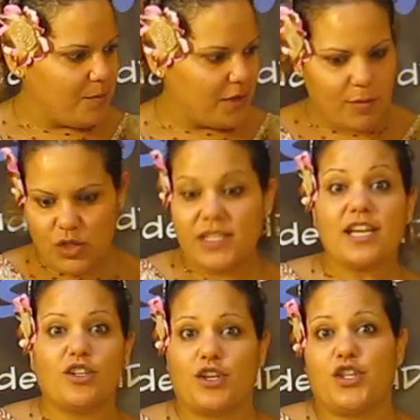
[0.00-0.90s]
Let me just
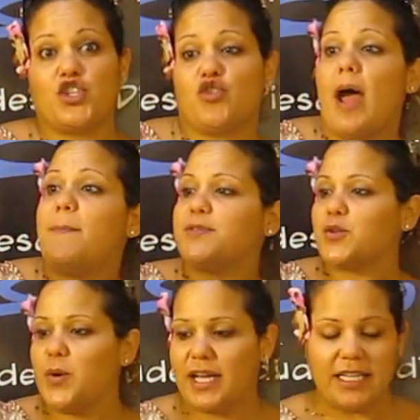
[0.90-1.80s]
take a look at the straps
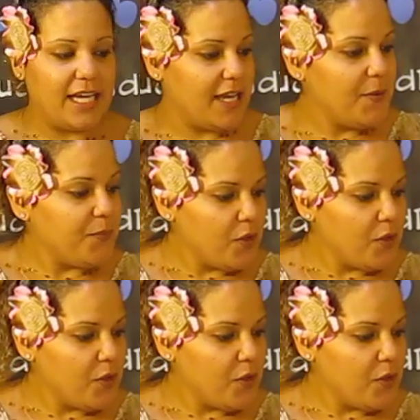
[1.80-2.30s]
quickly,